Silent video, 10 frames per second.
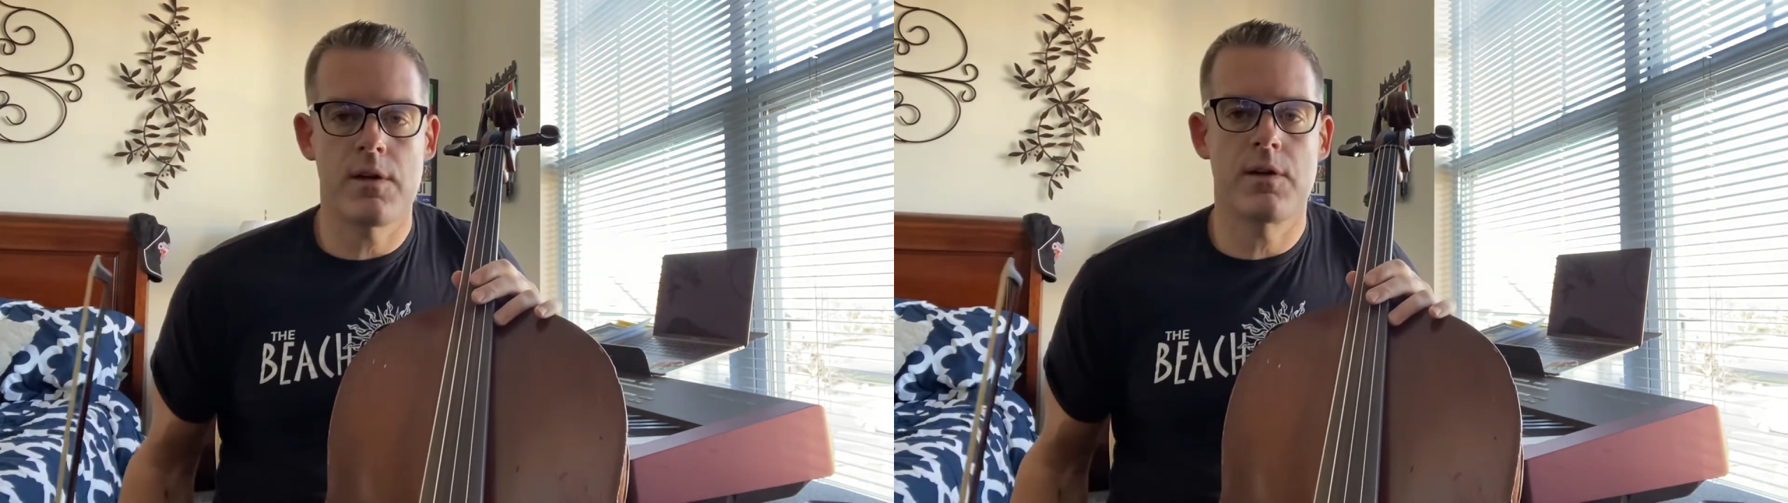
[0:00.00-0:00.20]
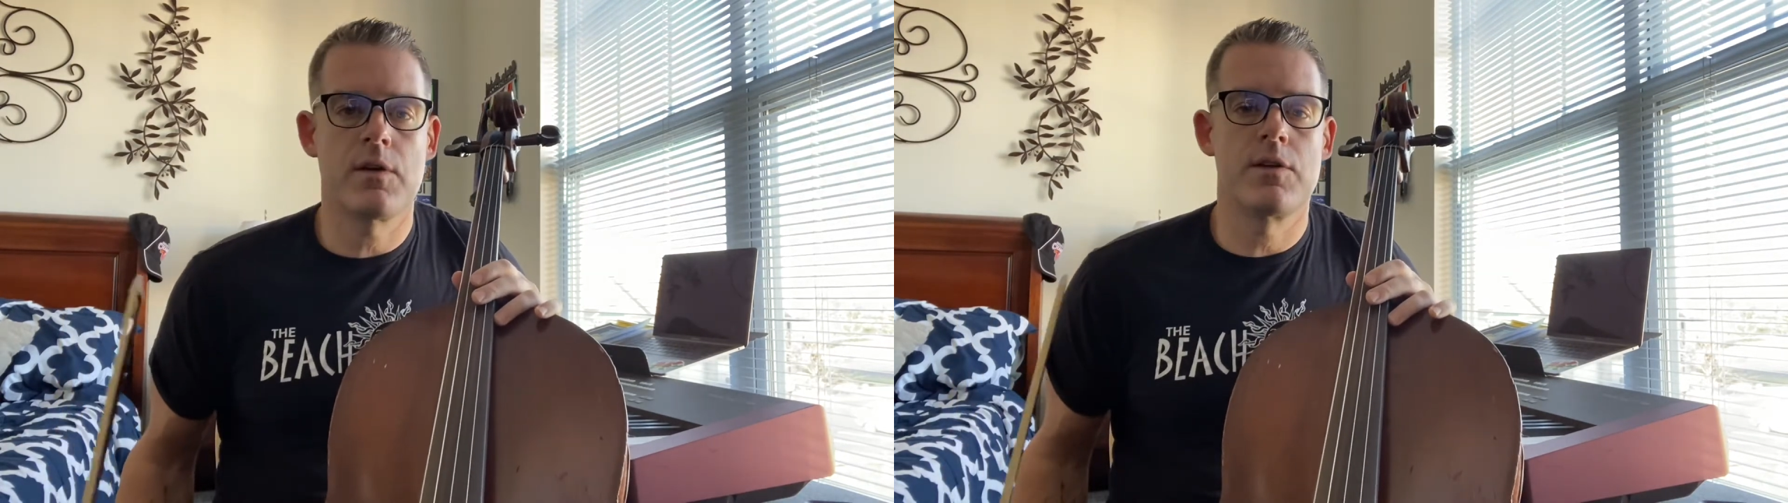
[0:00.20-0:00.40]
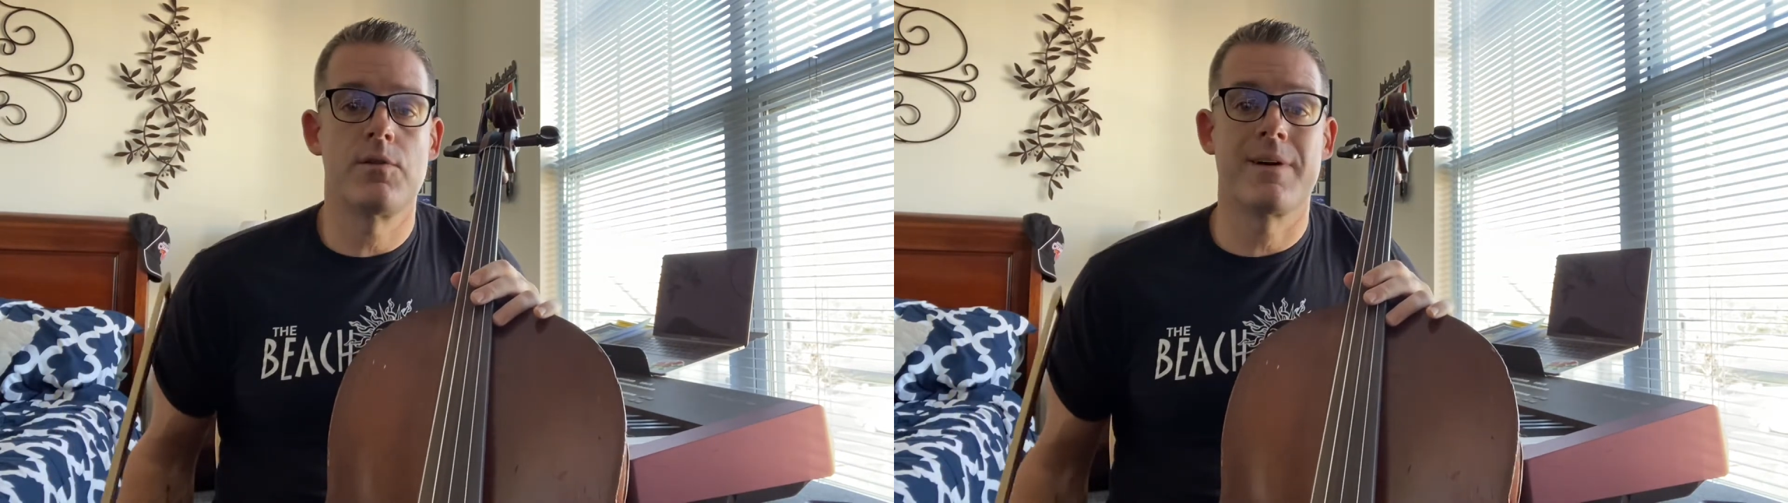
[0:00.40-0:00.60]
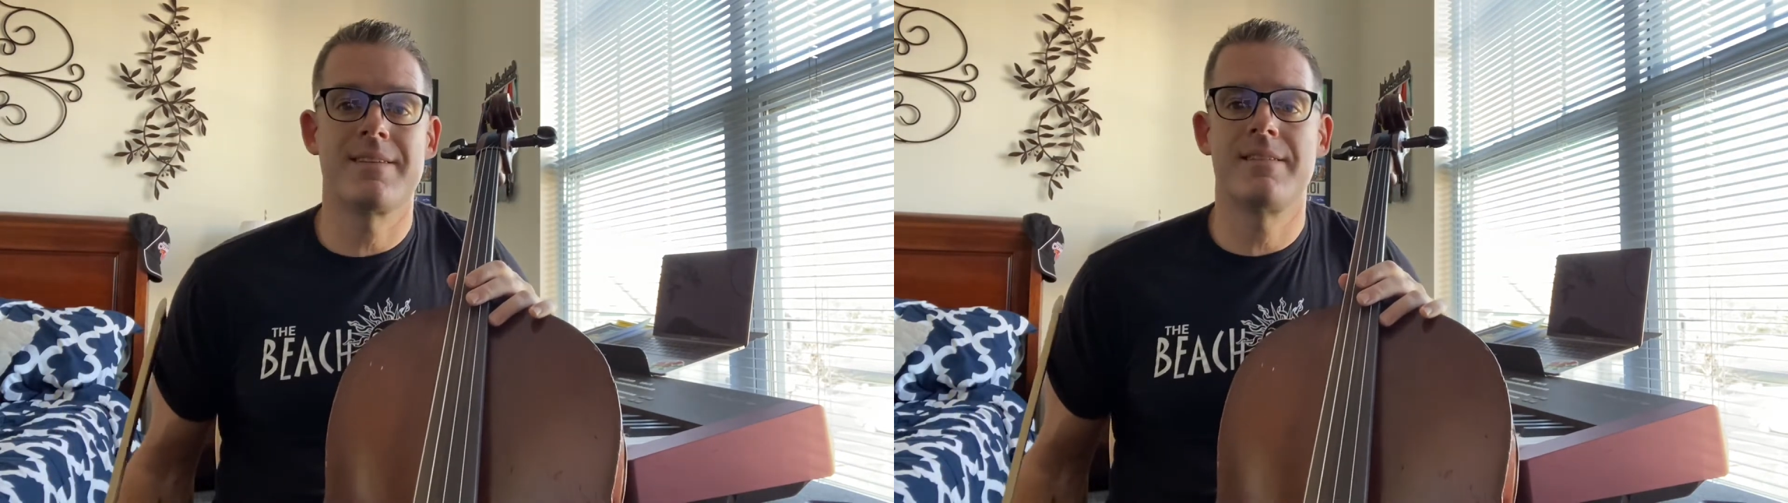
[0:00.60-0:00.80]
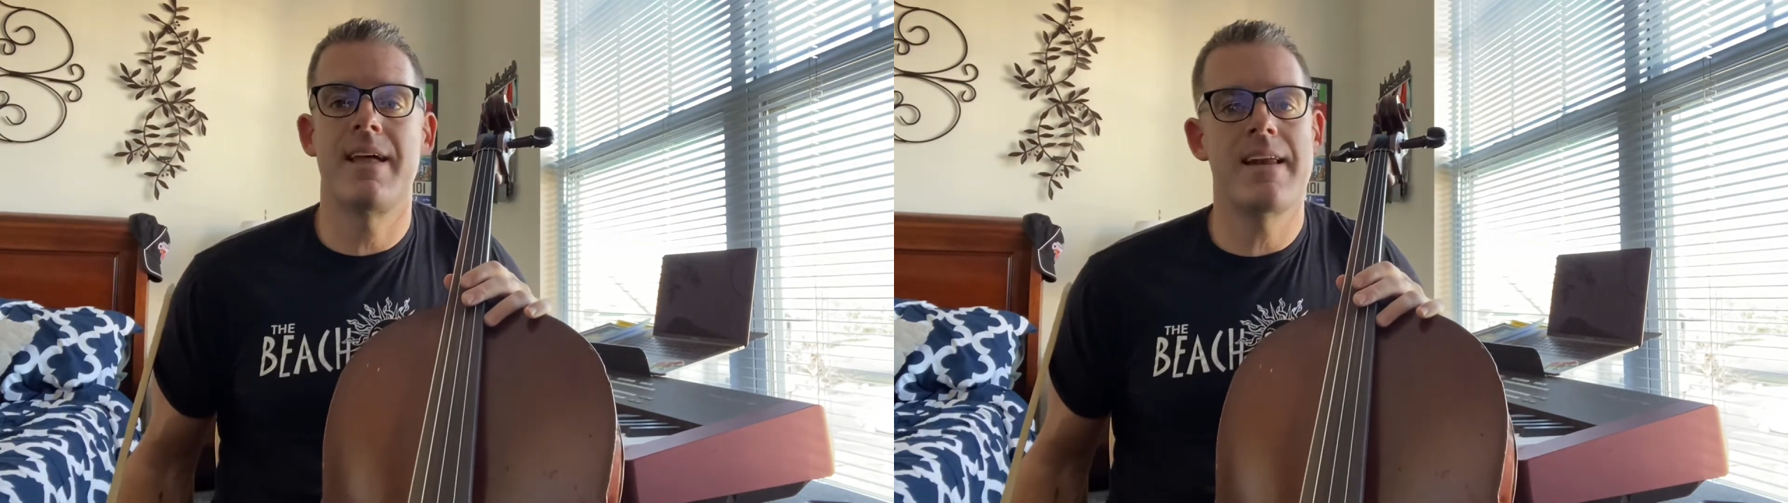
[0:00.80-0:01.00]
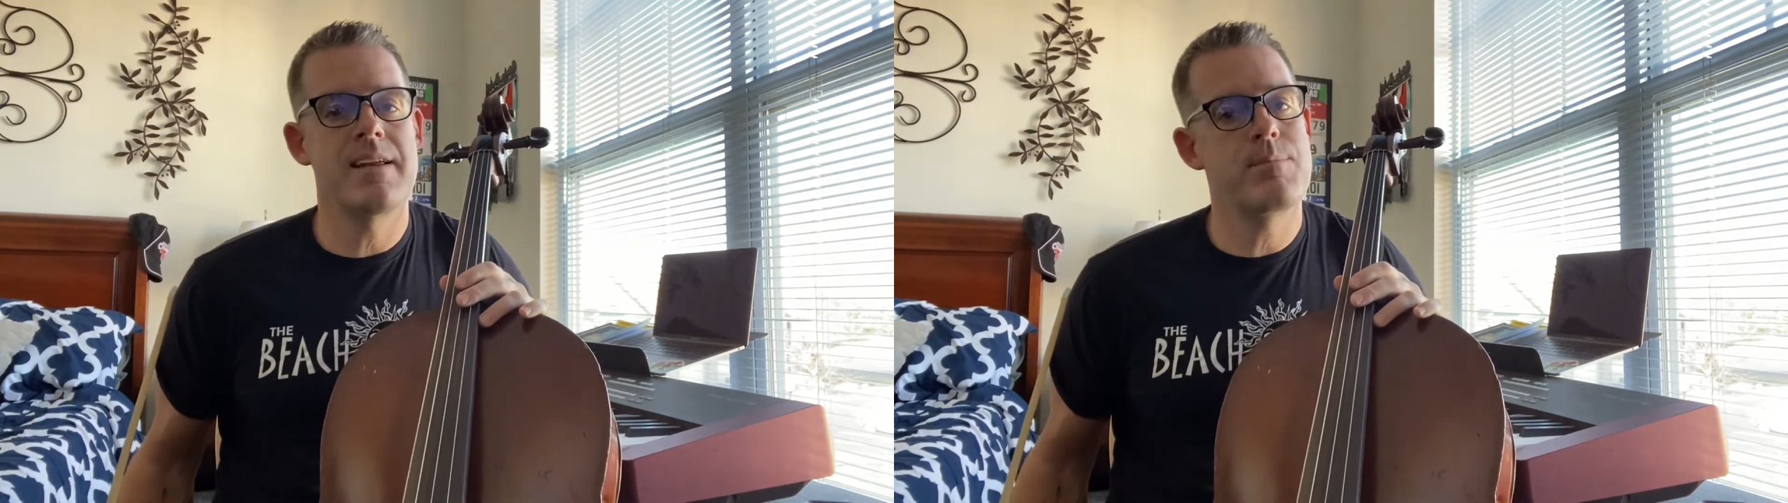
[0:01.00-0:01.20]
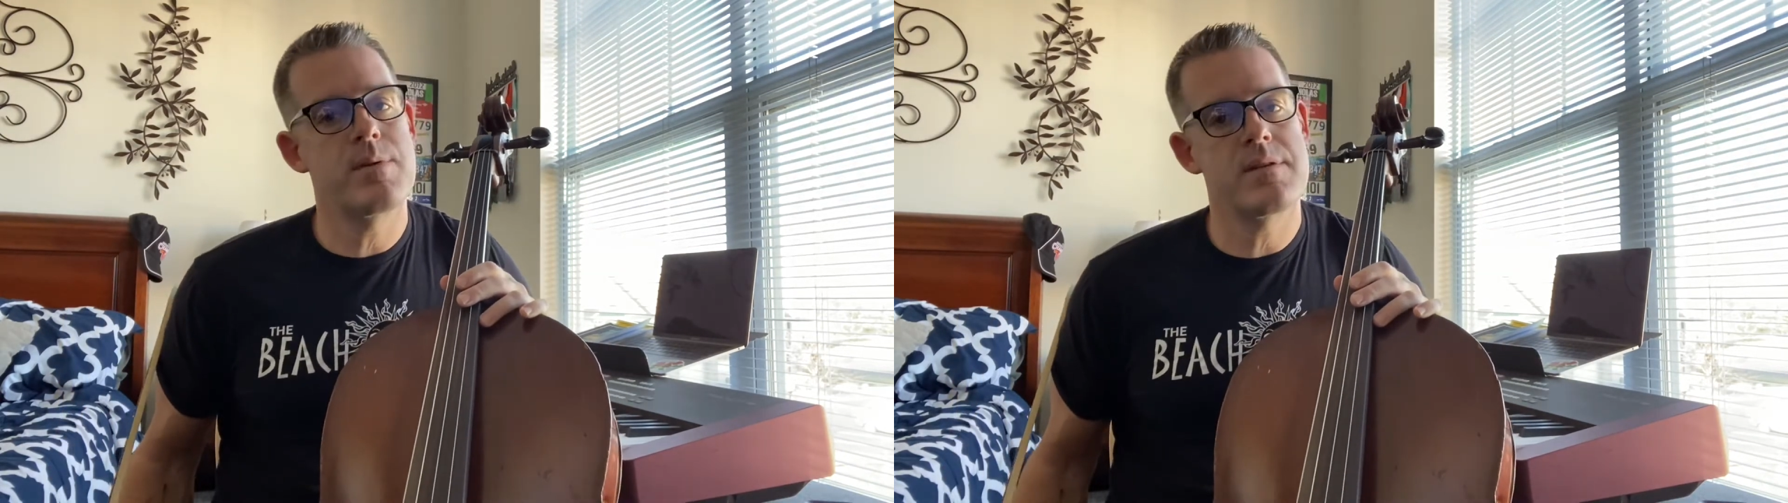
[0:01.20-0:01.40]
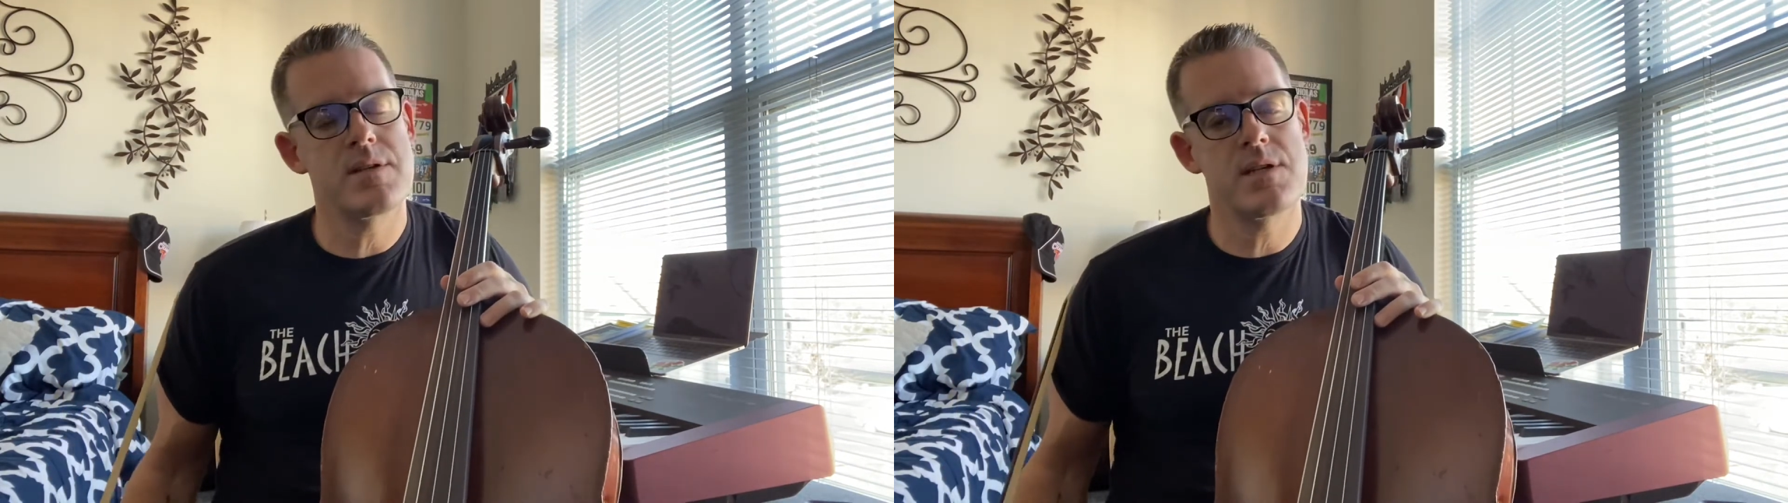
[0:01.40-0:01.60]
you can do extended
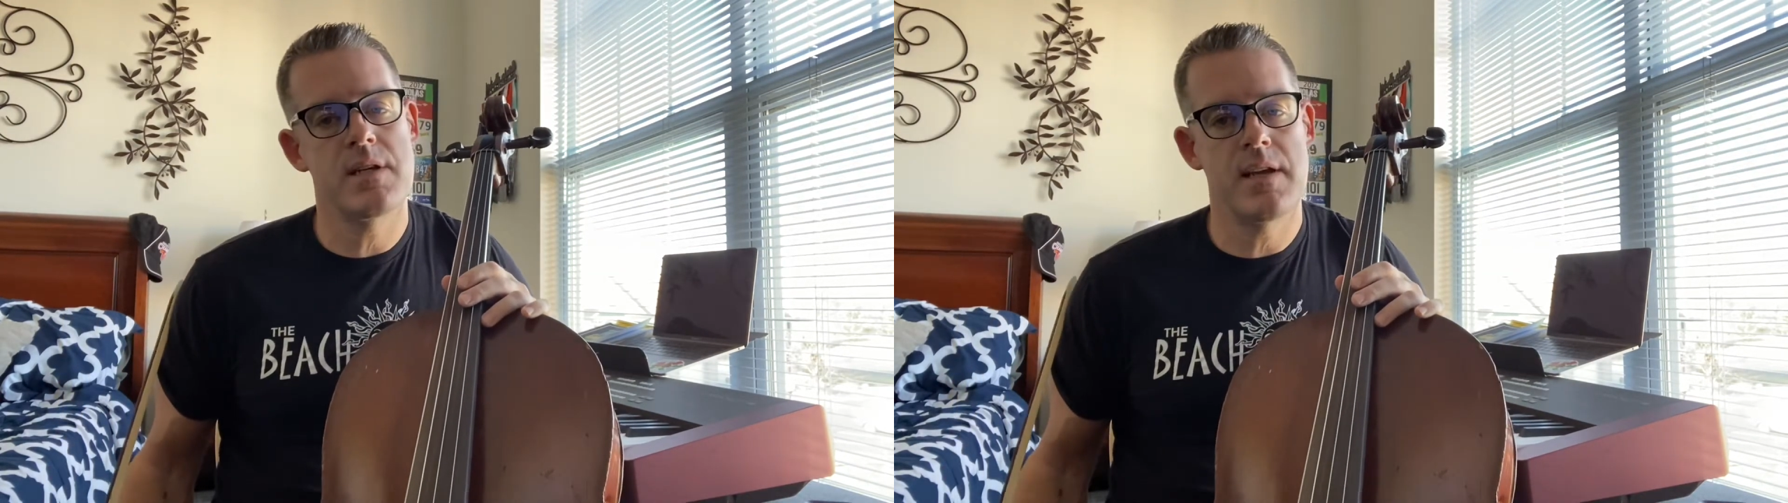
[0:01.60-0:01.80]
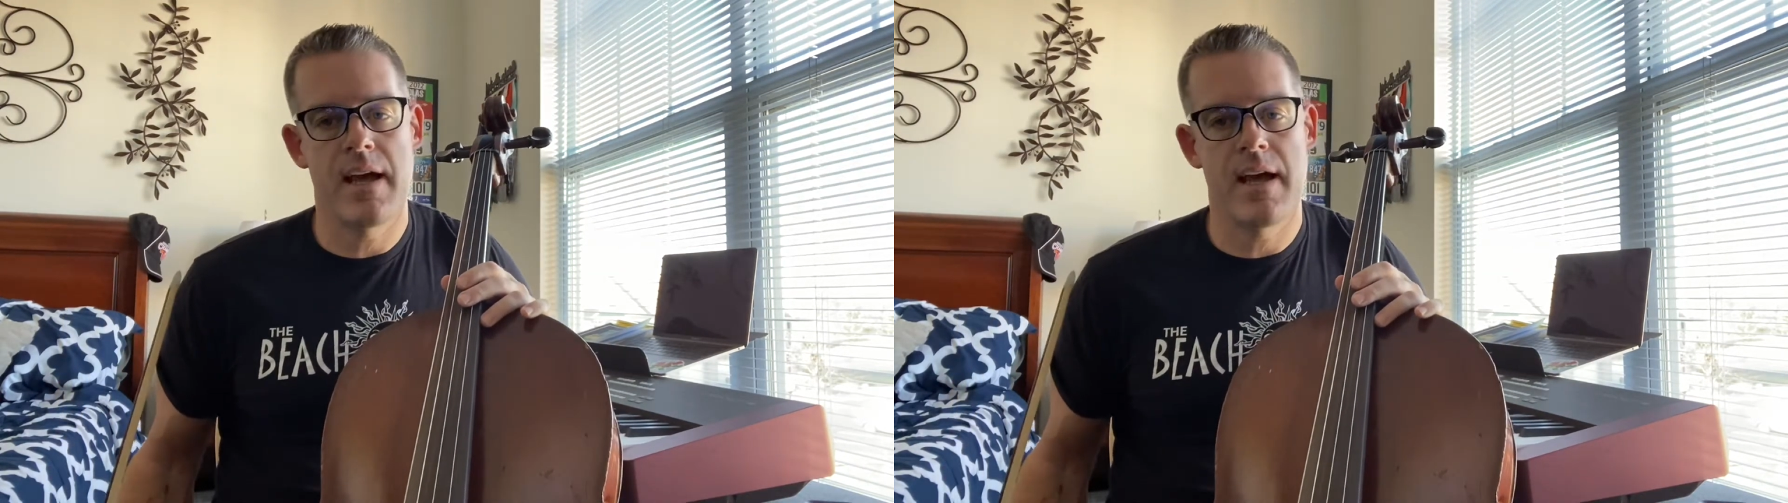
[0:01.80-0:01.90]
position,